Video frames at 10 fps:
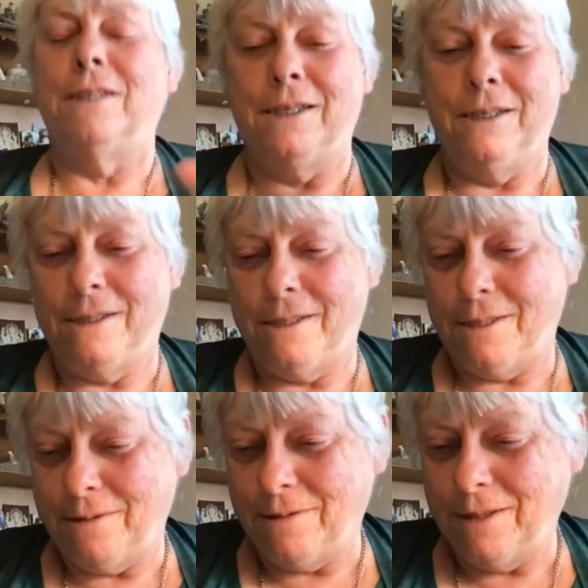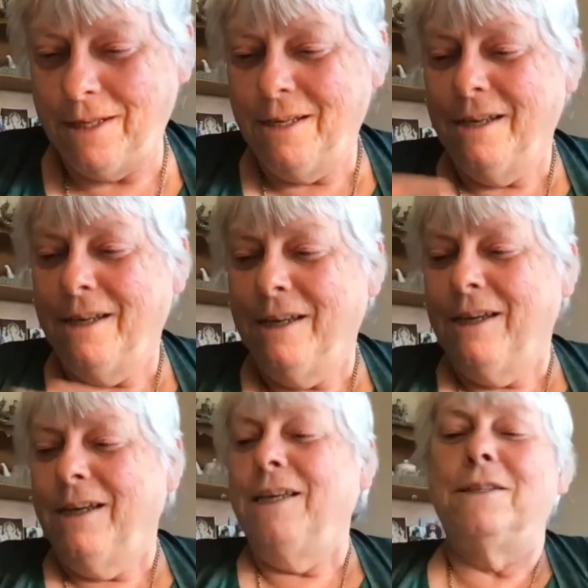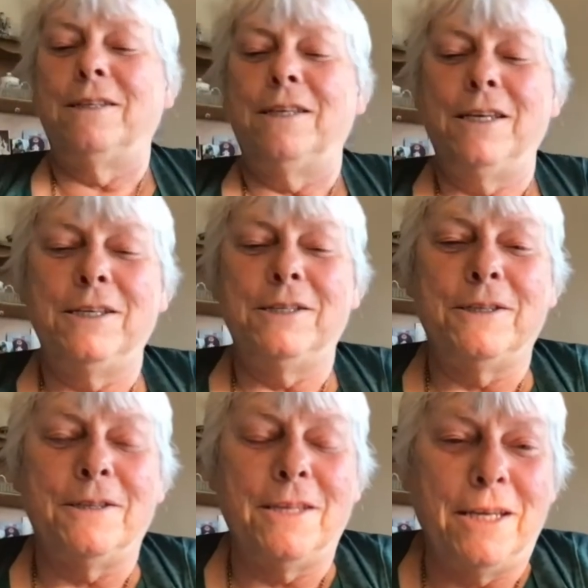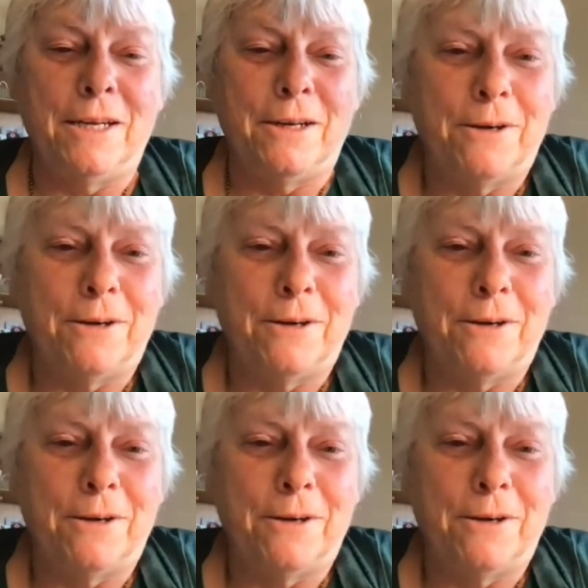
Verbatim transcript: He's he's he's there.